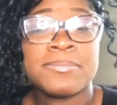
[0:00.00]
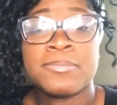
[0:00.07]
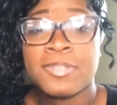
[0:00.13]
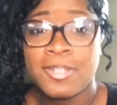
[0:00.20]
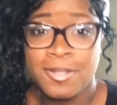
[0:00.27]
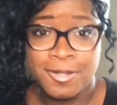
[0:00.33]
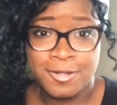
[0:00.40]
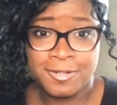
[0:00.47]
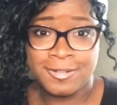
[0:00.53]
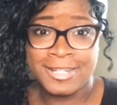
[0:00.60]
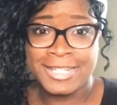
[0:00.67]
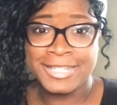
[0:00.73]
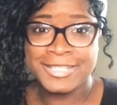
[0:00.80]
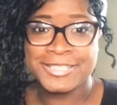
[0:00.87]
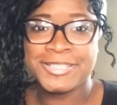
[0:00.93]
Alright,
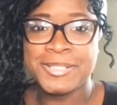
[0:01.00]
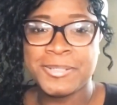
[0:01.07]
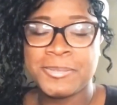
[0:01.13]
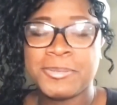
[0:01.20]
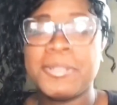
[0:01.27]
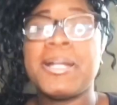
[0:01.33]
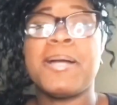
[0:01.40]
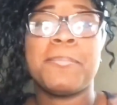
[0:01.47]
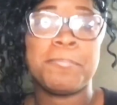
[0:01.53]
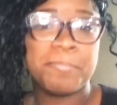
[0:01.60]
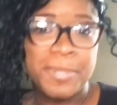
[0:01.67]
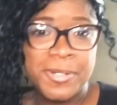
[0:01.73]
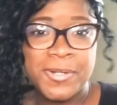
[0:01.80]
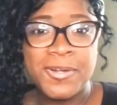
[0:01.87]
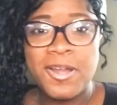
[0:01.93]
so
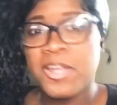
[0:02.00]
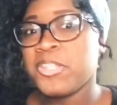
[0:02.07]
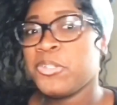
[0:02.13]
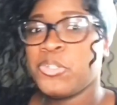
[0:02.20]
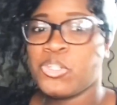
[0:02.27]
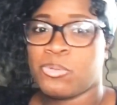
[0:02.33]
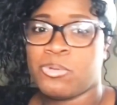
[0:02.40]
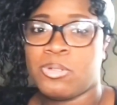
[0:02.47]
per our usual,